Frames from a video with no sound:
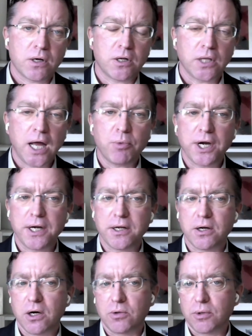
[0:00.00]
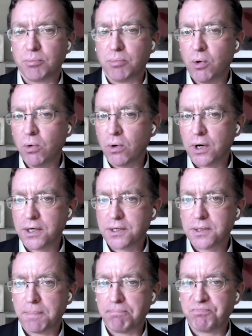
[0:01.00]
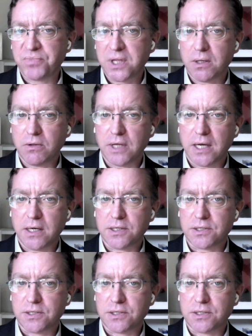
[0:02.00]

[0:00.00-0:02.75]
collaborated on a report that